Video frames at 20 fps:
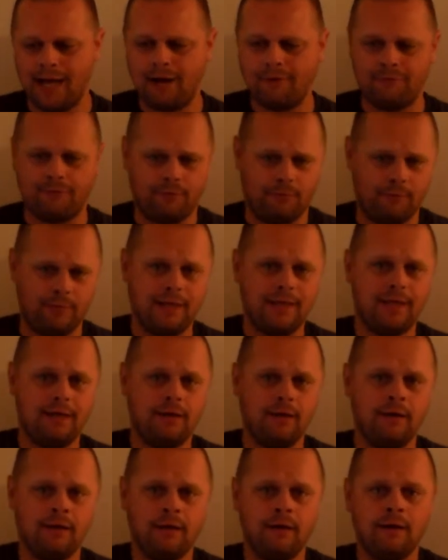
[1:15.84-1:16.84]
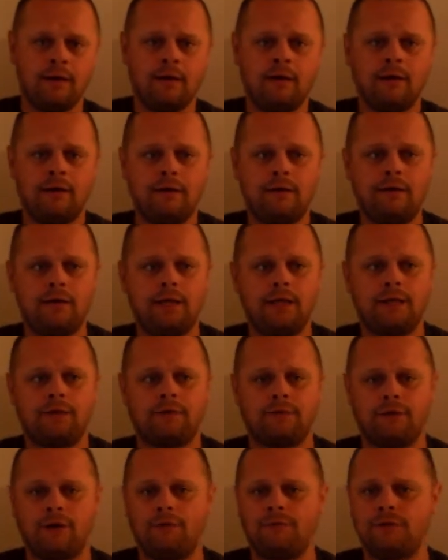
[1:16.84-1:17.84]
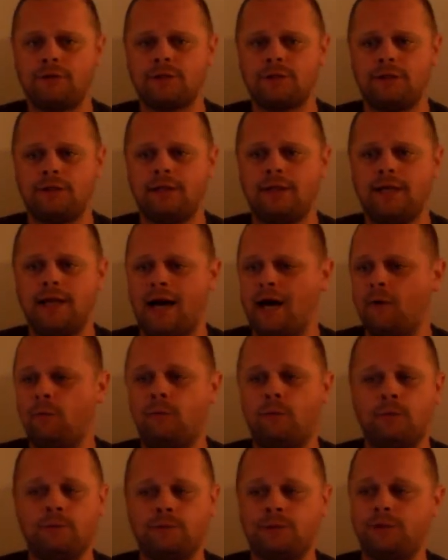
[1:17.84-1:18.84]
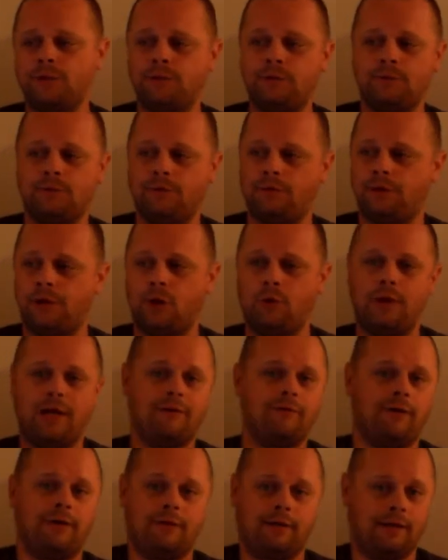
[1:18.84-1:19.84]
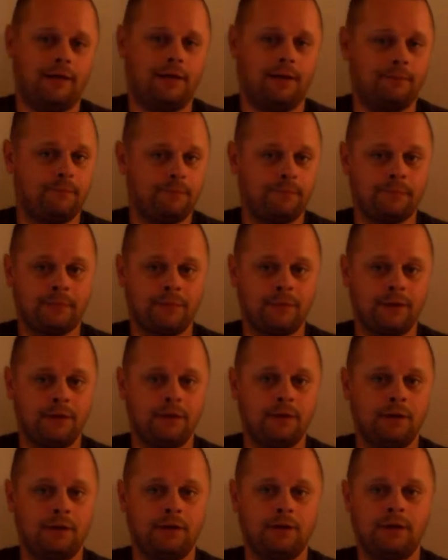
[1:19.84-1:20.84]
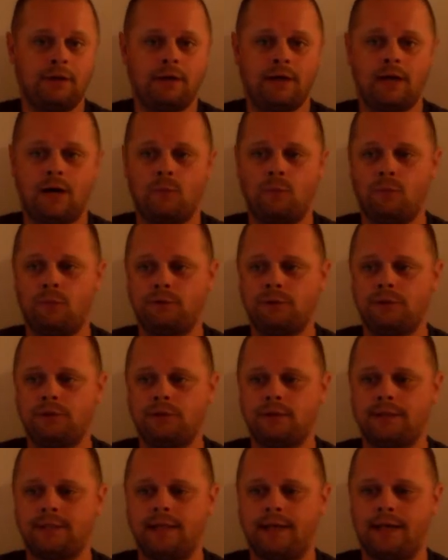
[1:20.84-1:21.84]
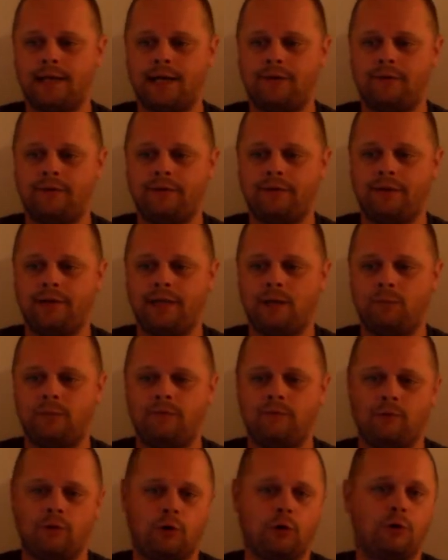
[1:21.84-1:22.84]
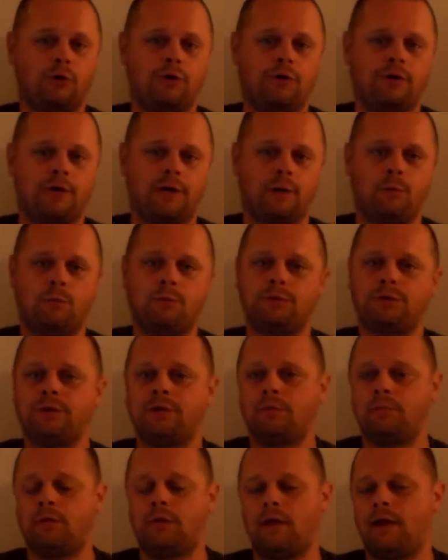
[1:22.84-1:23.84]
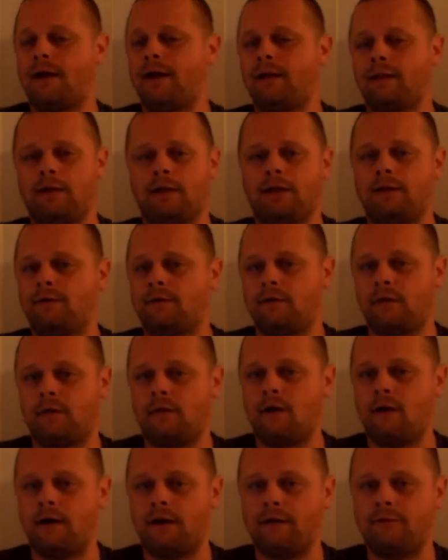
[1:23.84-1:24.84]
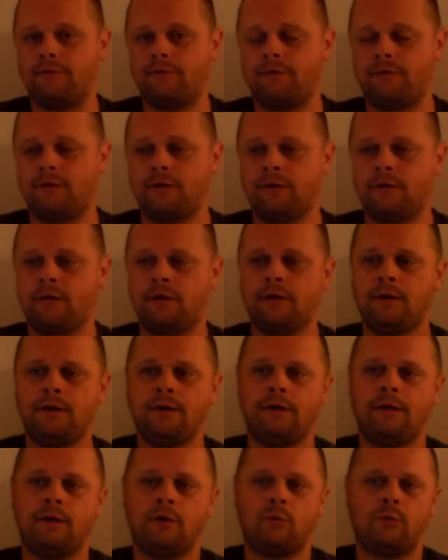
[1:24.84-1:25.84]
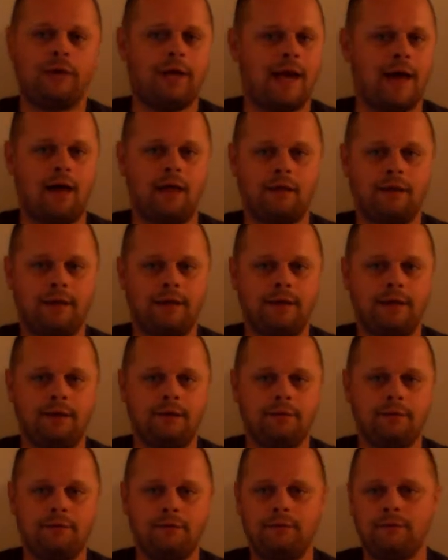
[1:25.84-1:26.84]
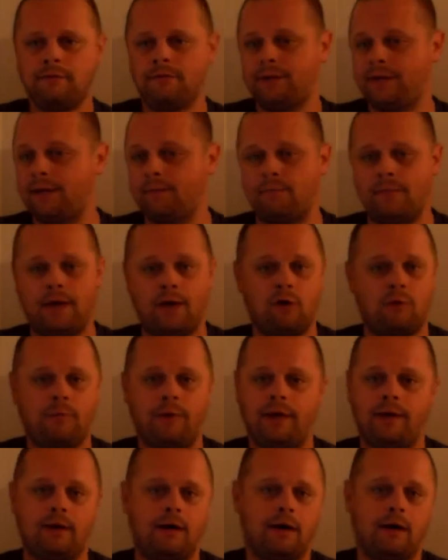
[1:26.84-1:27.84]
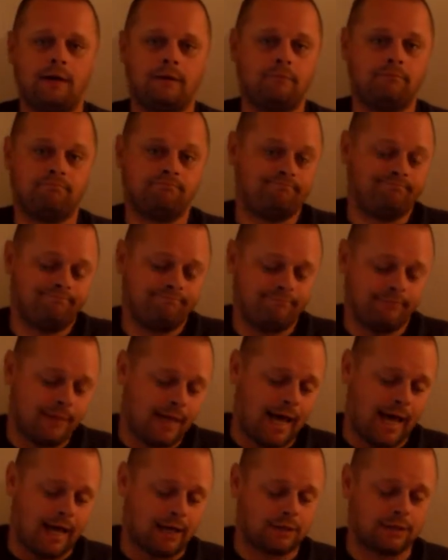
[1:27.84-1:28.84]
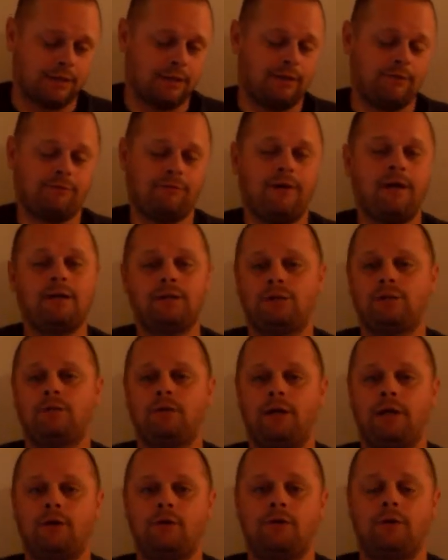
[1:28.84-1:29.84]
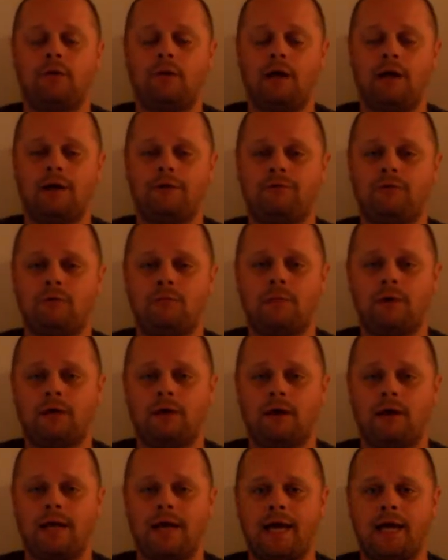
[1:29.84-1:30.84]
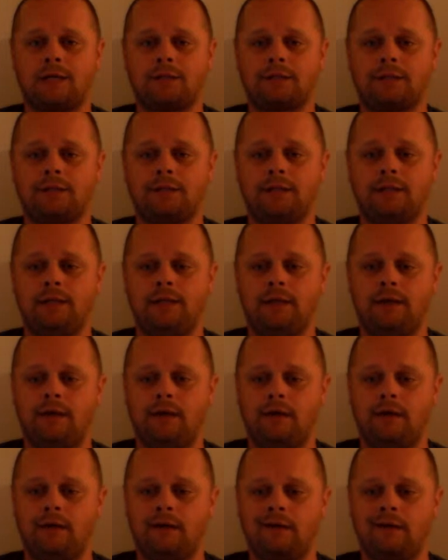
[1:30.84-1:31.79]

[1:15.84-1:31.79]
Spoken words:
Now for me, selfishly, I want you to know everything. I want you to take everything that we've learned, I want you to apply it later in life. Reality is, it may or may not actually affect you later in life. You may not actually